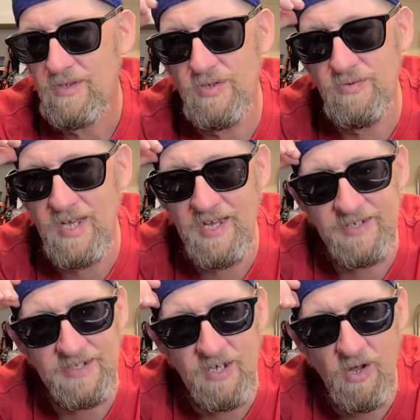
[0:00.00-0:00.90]
2
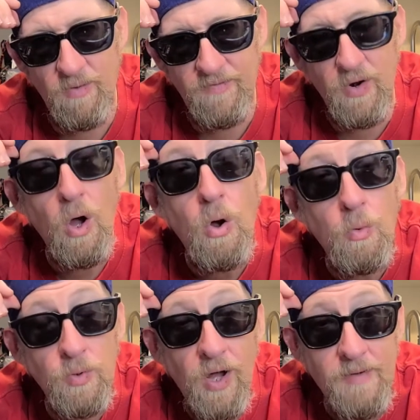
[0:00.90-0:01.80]
days and I go in there,
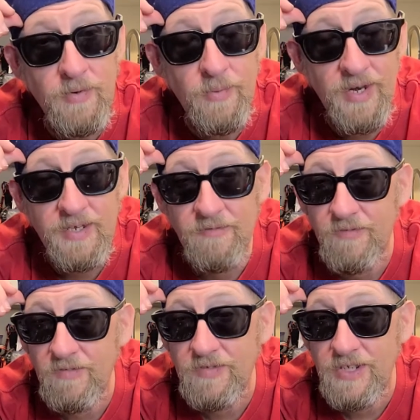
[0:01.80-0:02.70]
"Oh, we'll have it ready in
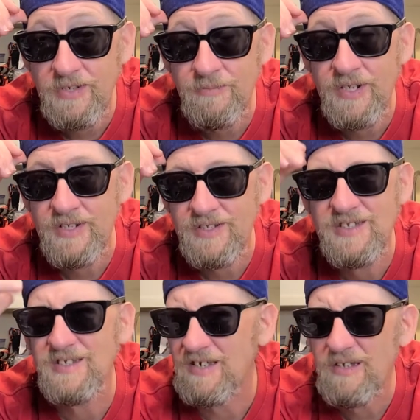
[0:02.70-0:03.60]
15 minutes."
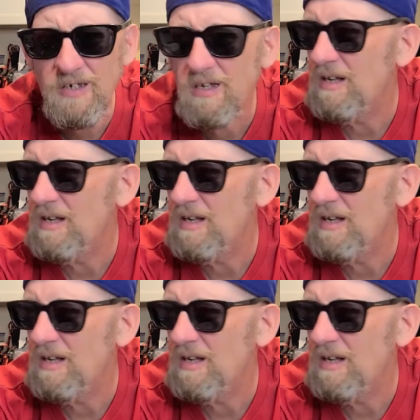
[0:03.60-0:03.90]
Like